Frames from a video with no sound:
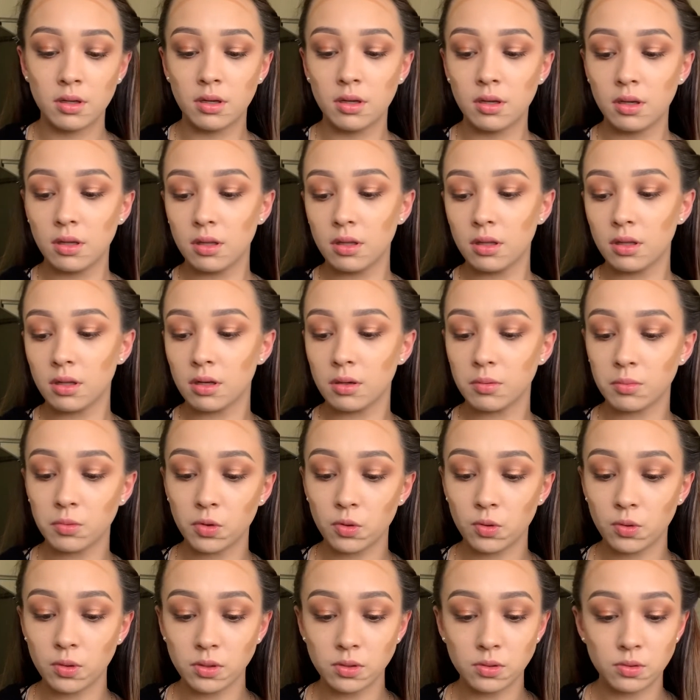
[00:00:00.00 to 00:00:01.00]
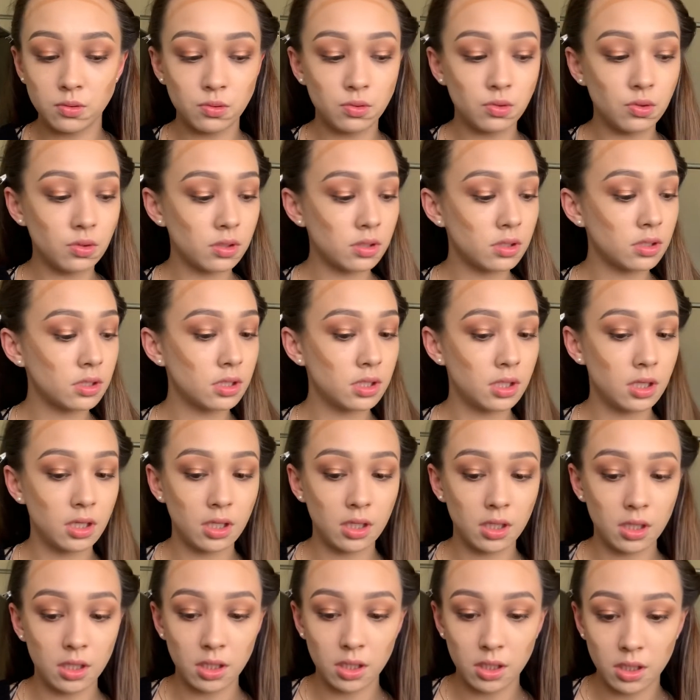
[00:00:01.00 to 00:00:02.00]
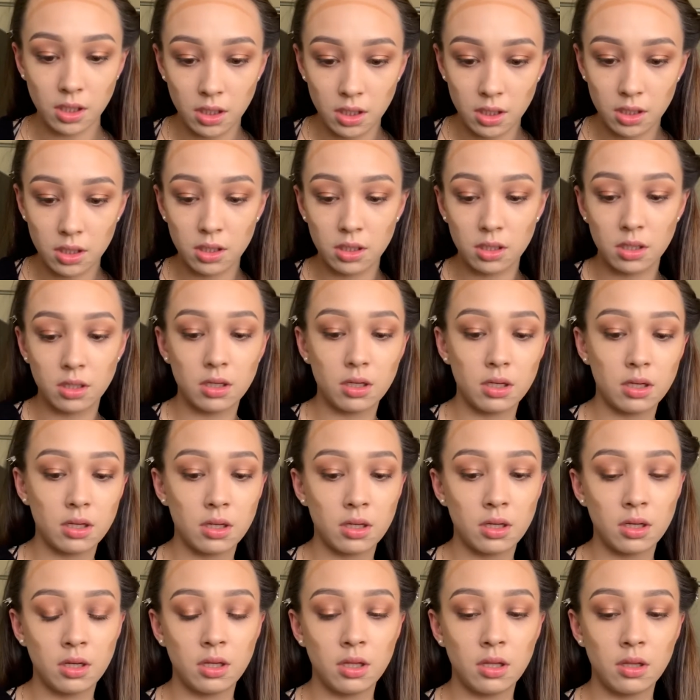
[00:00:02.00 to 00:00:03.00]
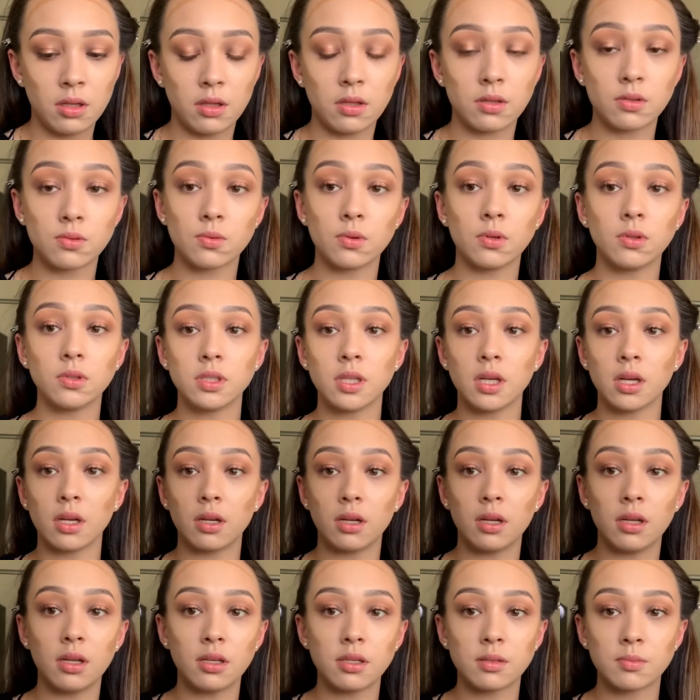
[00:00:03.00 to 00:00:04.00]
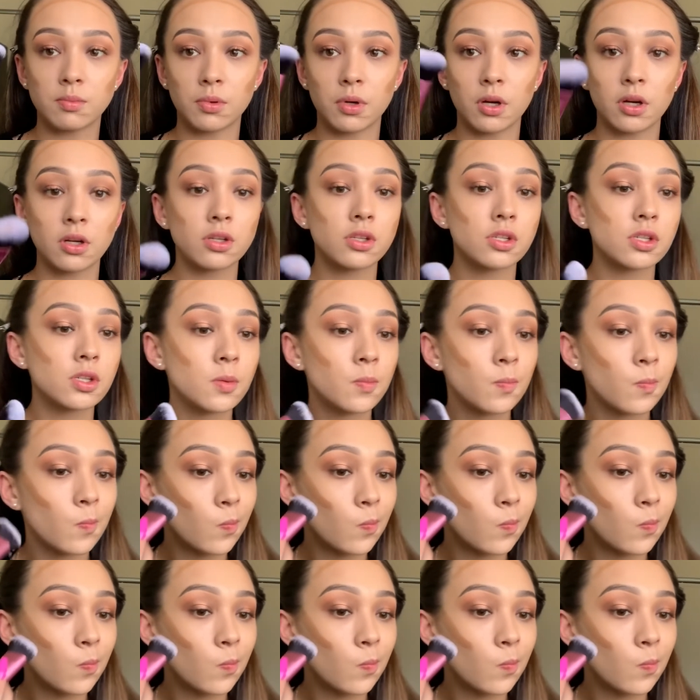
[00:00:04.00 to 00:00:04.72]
And I'm going to just take this Real Techniques brush